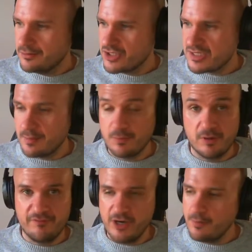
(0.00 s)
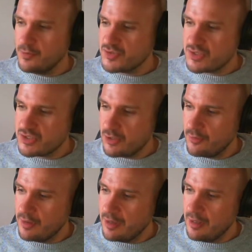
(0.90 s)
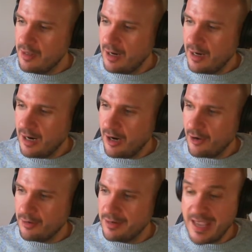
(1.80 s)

there's some variables. So our